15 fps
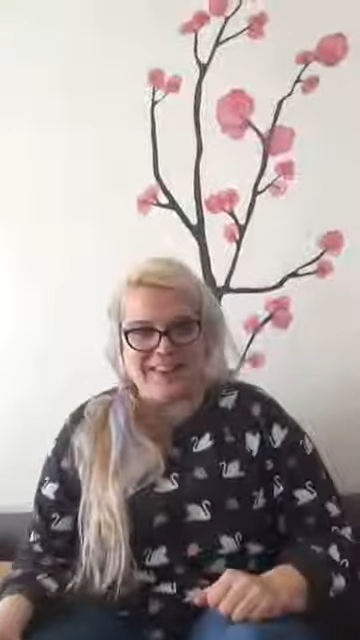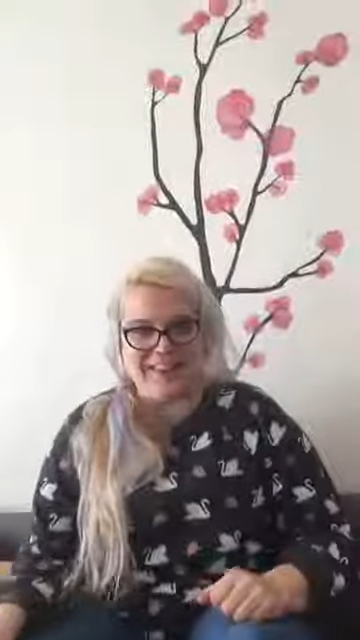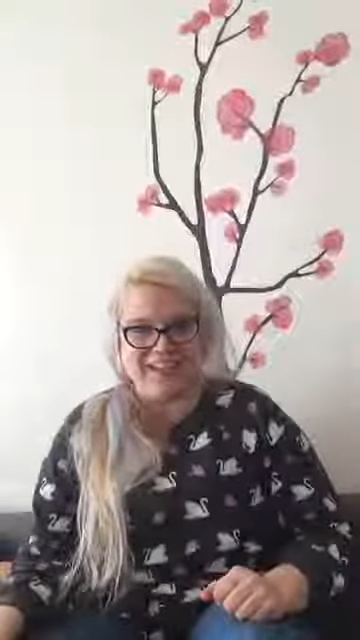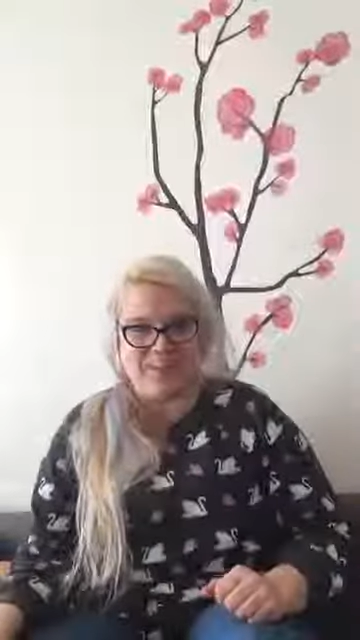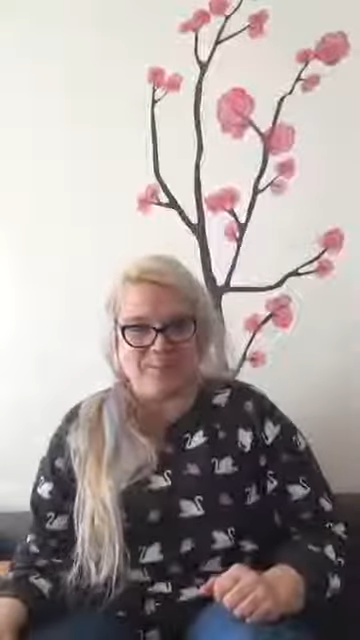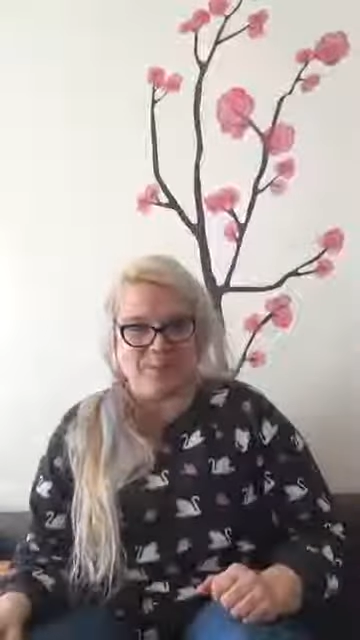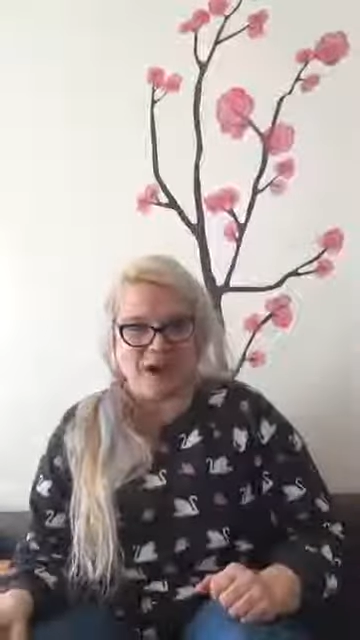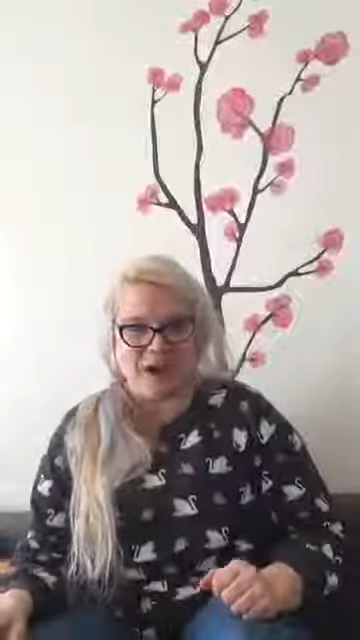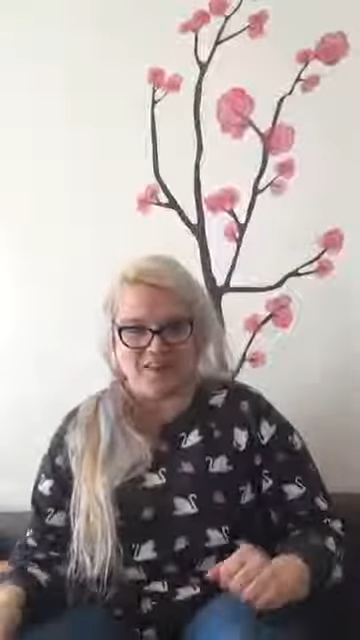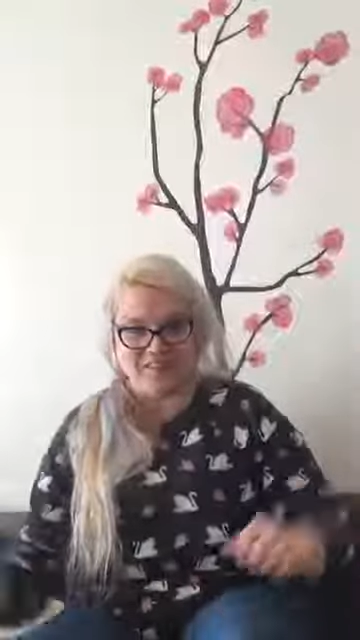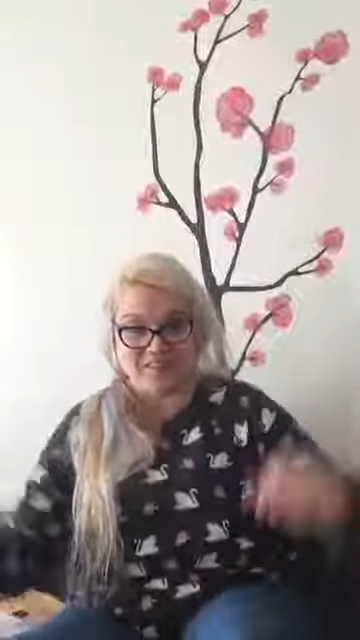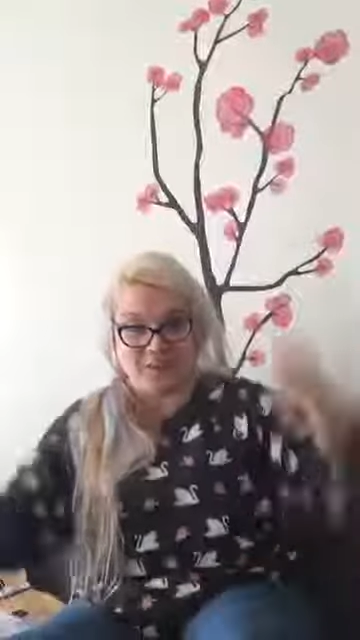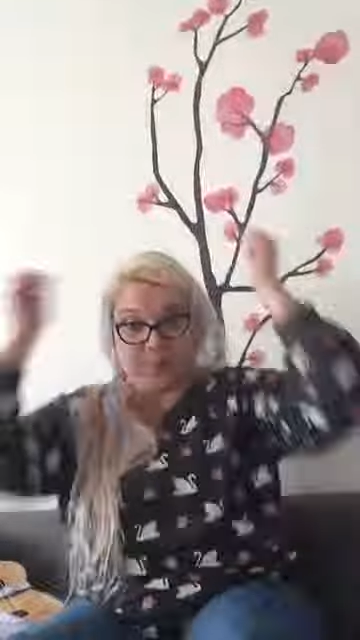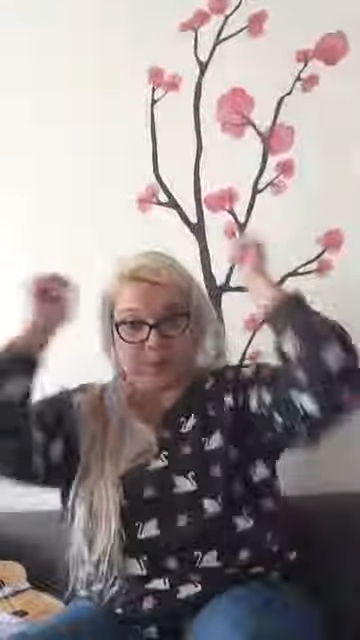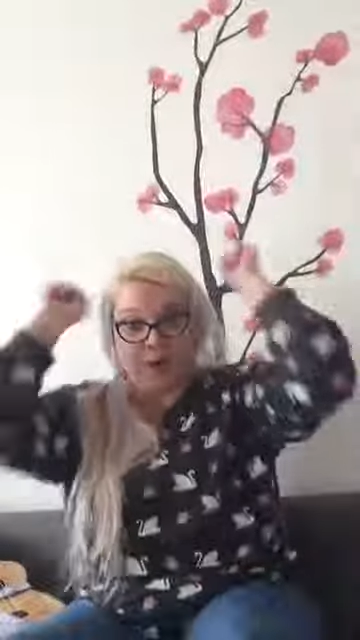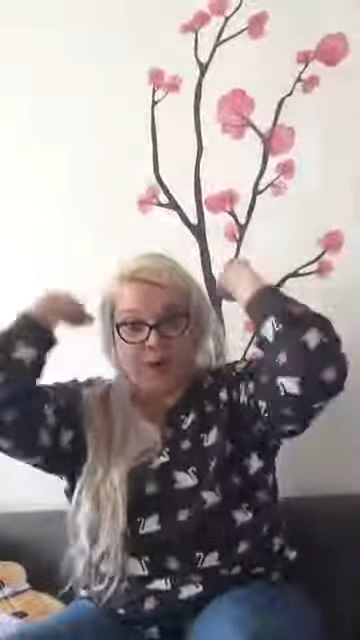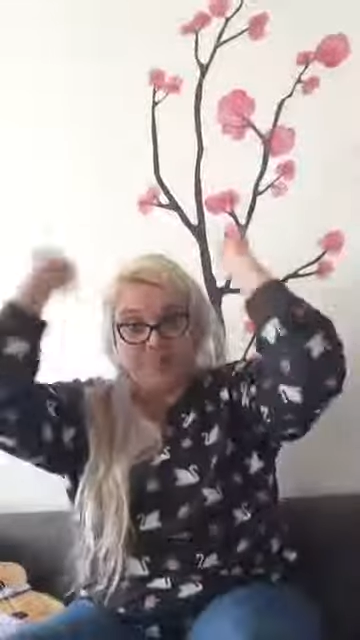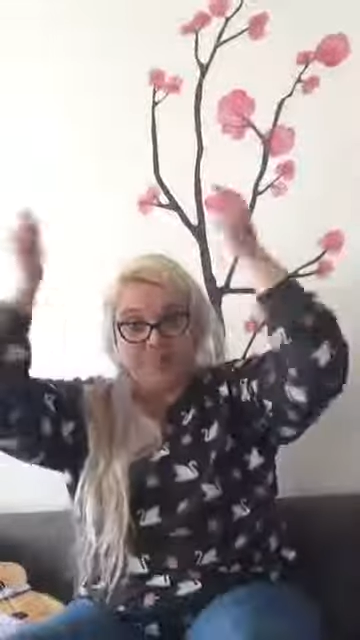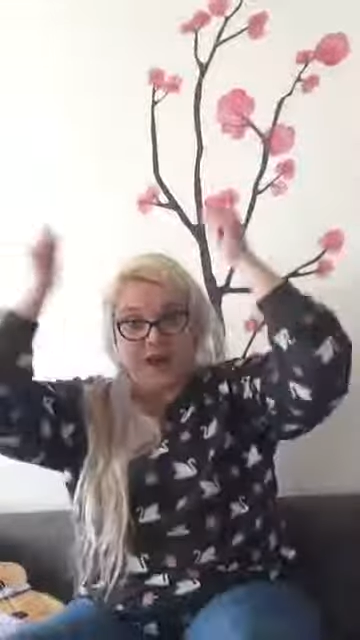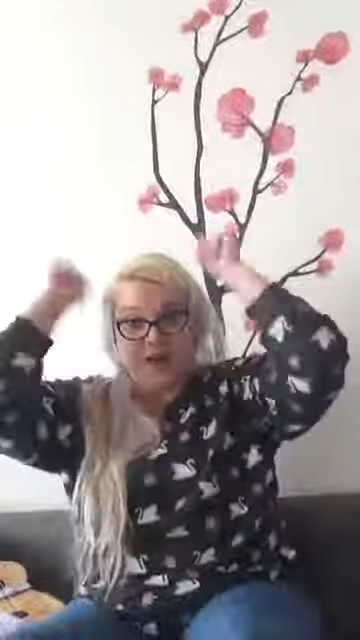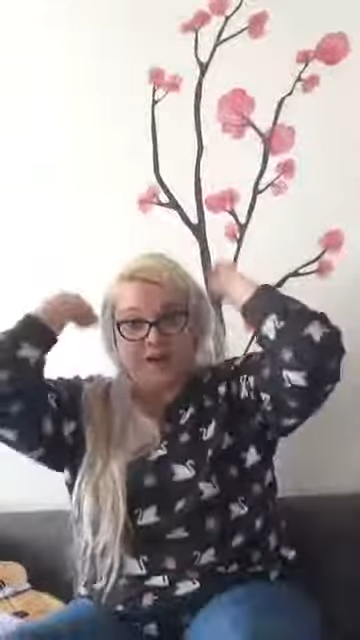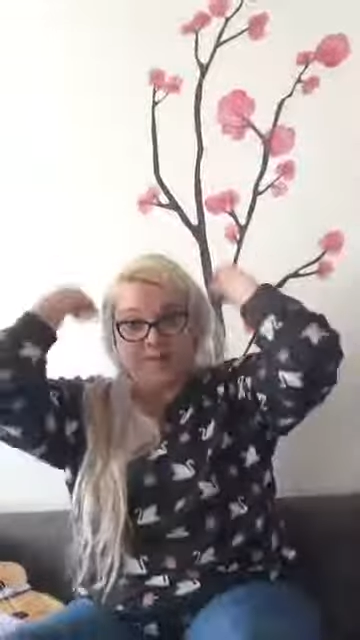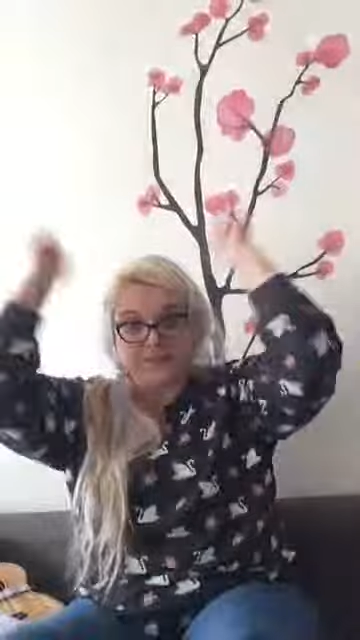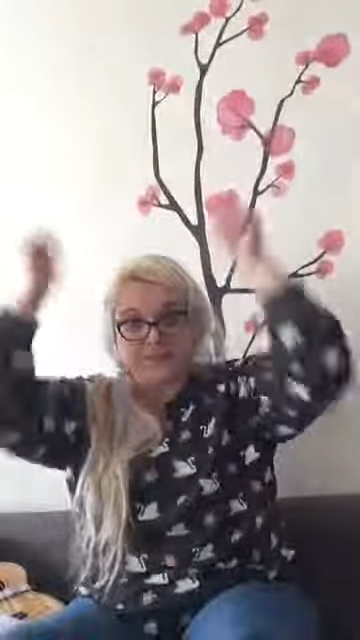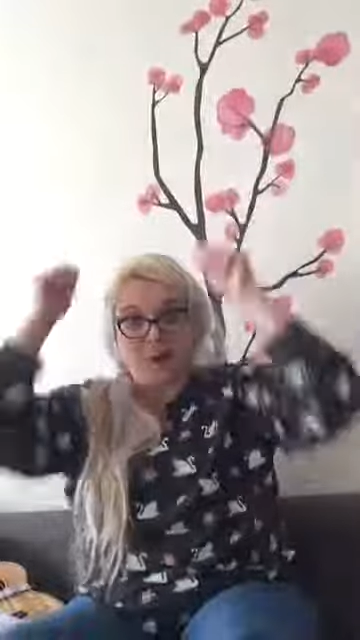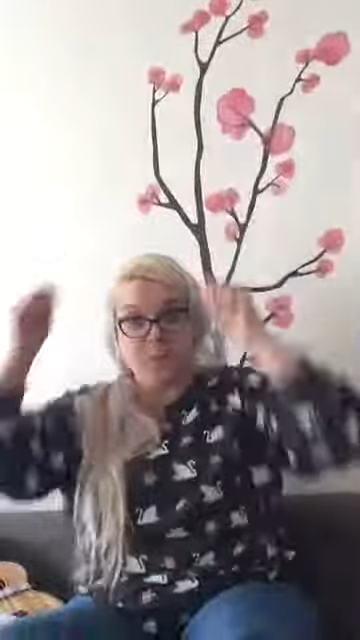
bar of soap, bar of soap.